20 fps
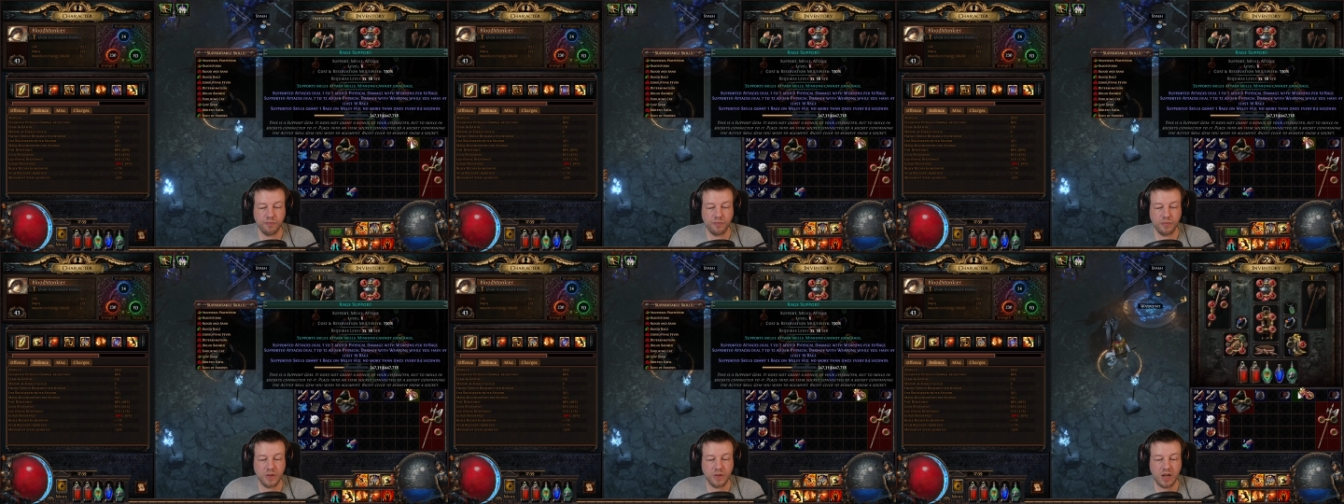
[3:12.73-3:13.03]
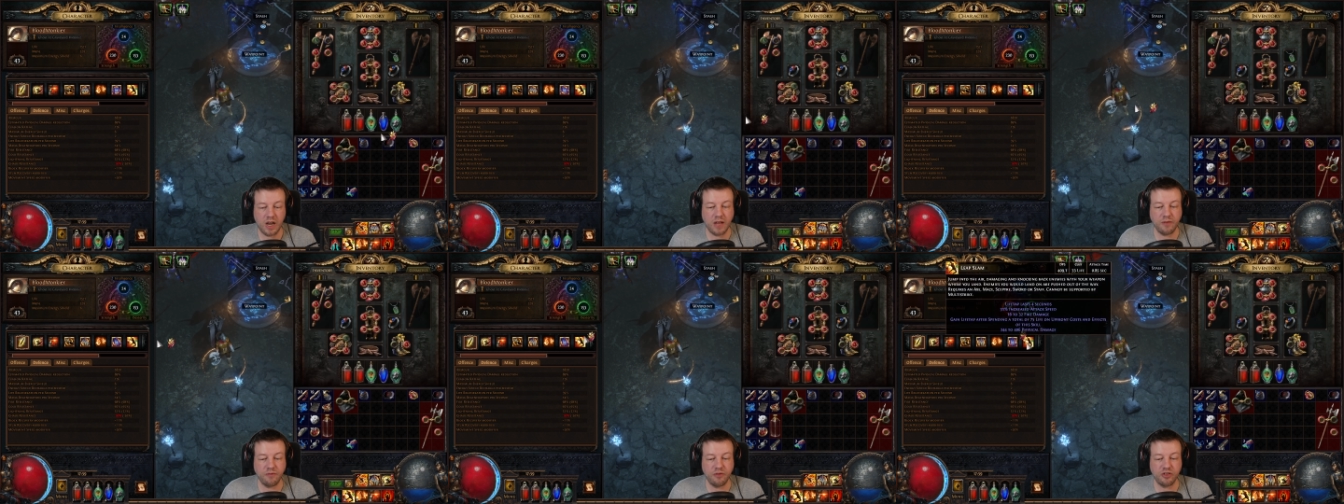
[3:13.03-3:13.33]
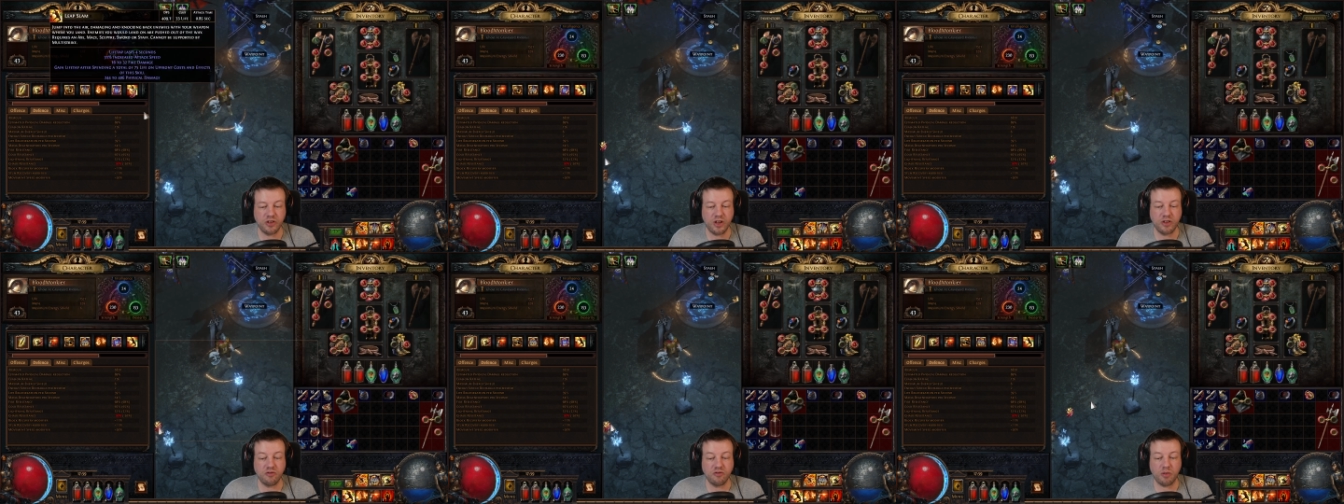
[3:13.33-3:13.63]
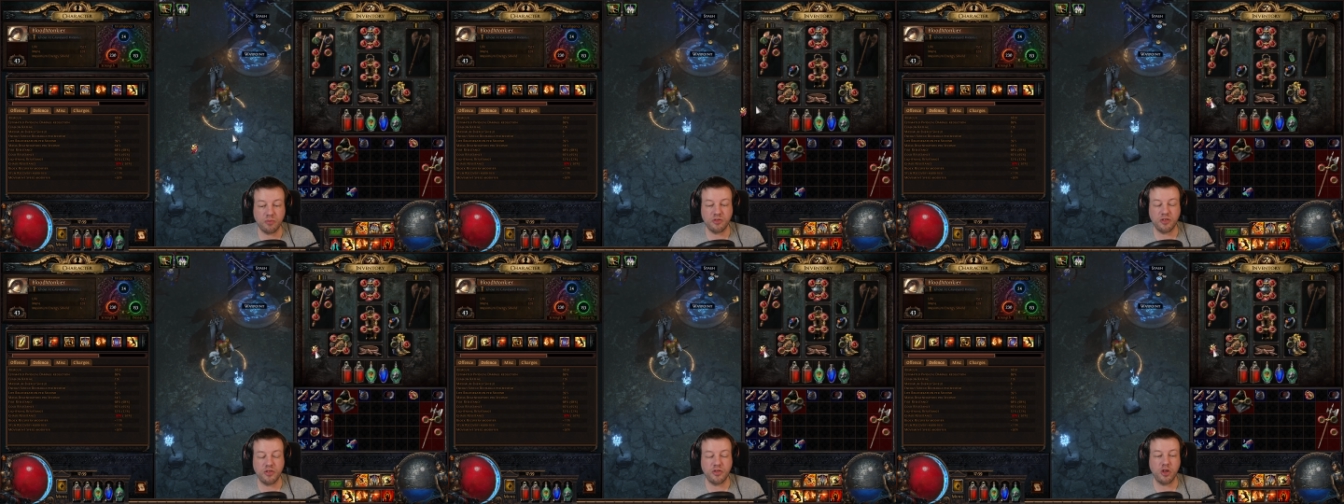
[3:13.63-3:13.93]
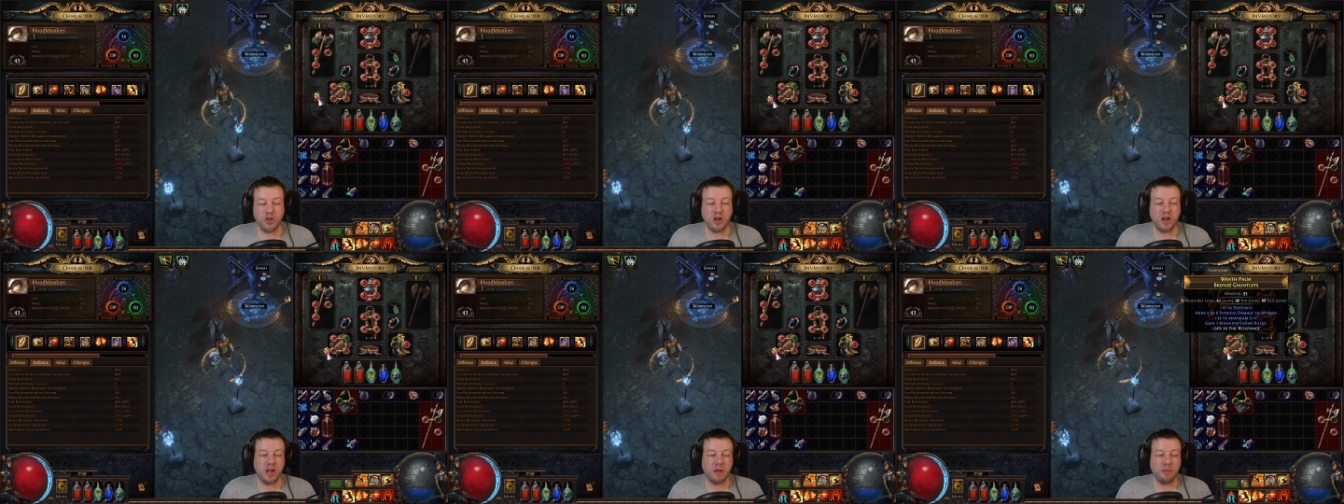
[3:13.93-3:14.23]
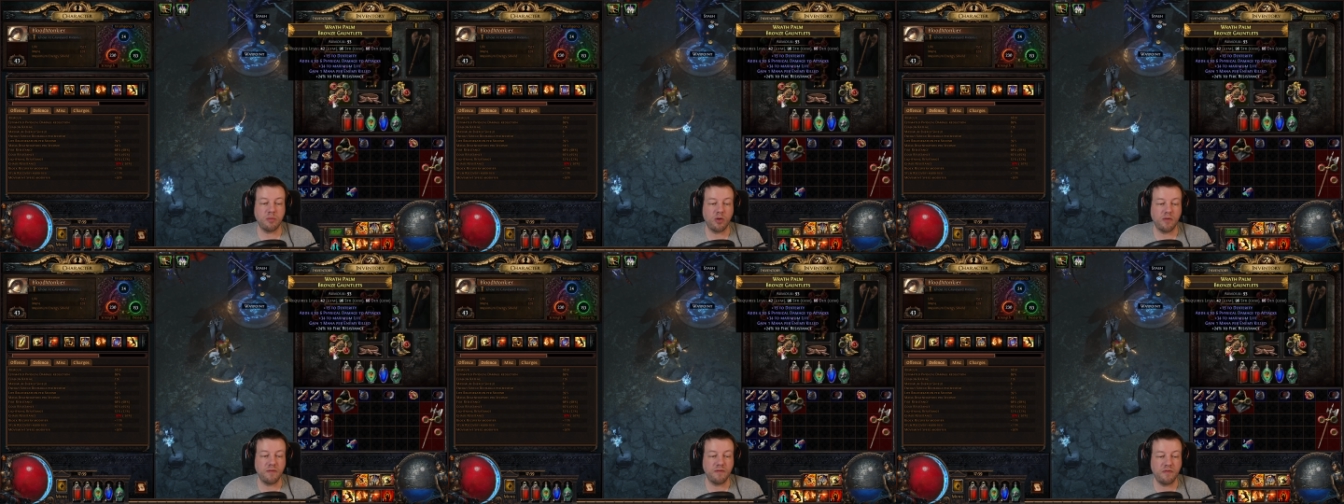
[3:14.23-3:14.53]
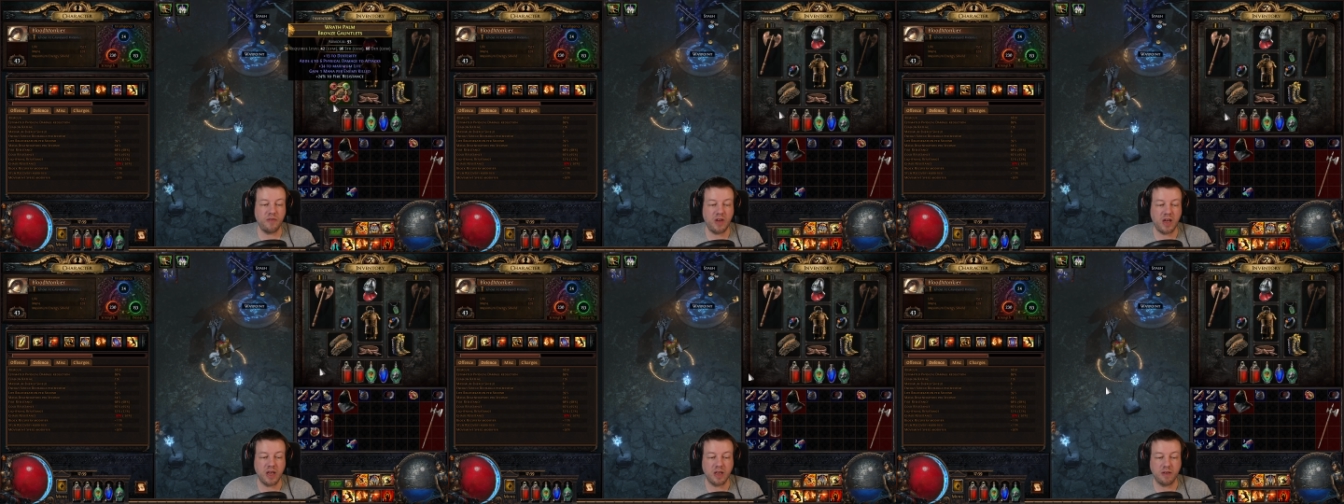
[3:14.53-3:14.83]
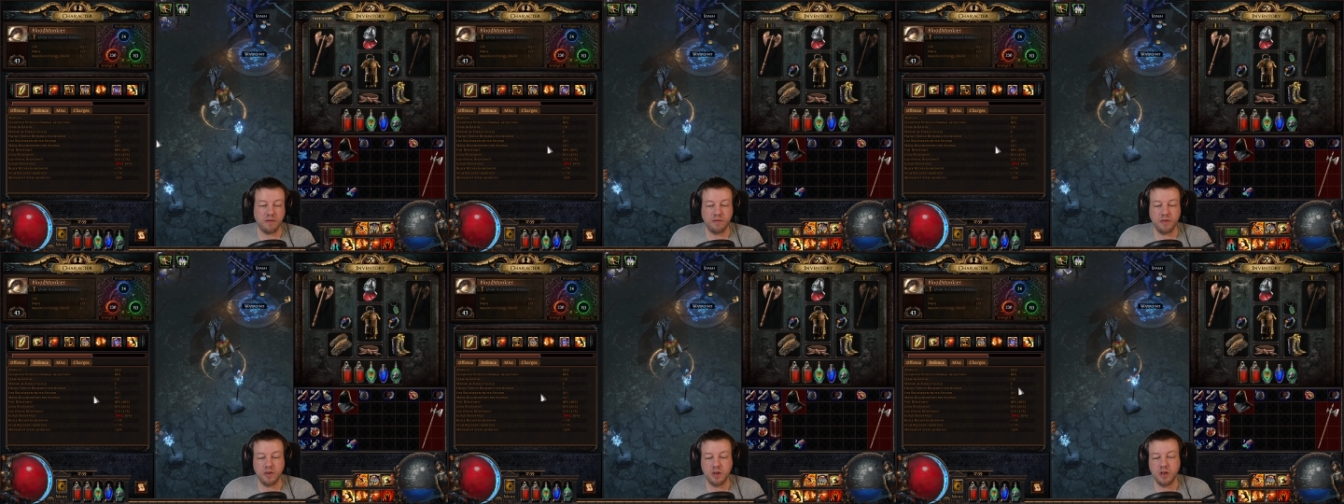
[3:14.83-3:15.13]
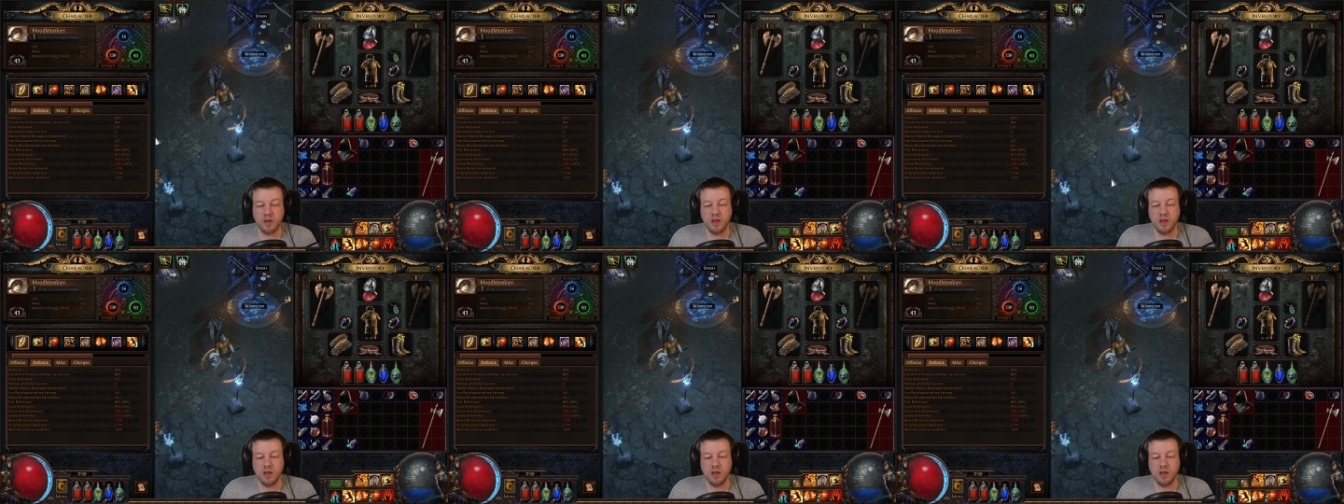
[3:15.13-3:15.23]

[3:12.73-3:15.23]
life regen drops to 39.5.